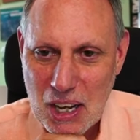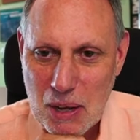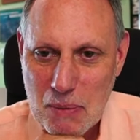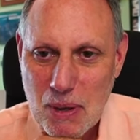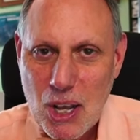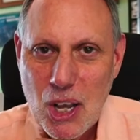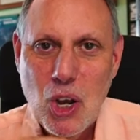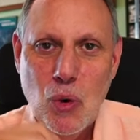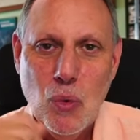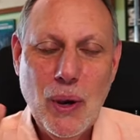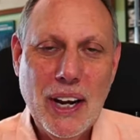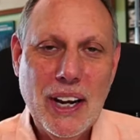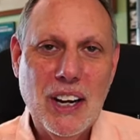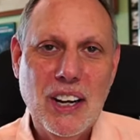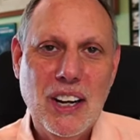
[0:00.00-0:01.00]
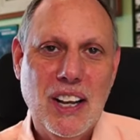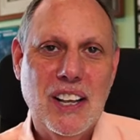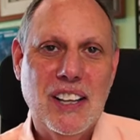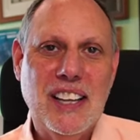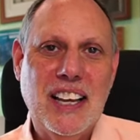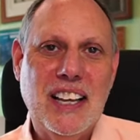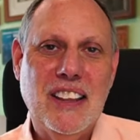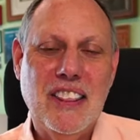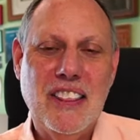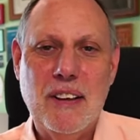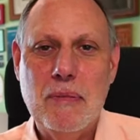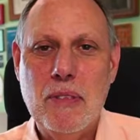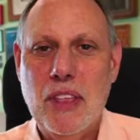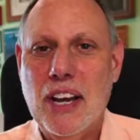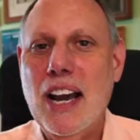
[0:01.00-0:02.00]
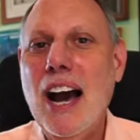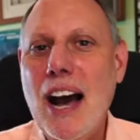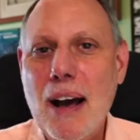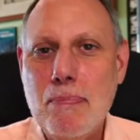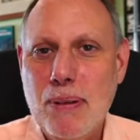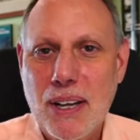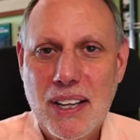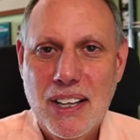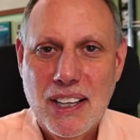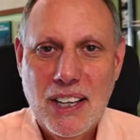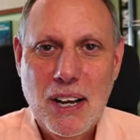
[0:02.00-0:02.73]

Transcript: um, where, like, the, the cop